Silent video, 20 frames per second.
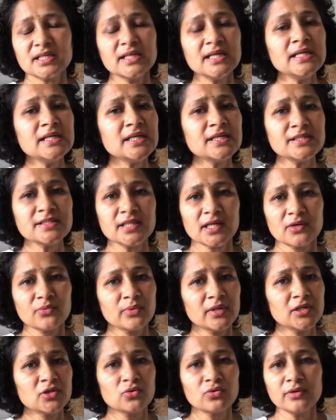in India
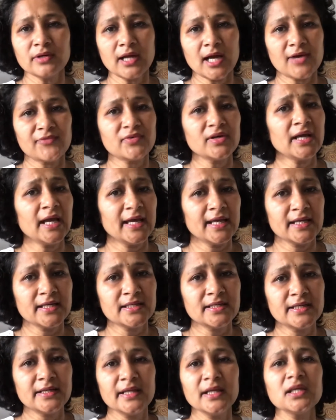we don't have a
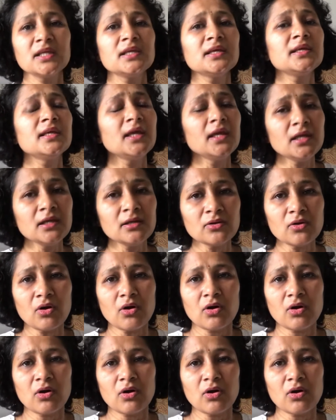hereditary king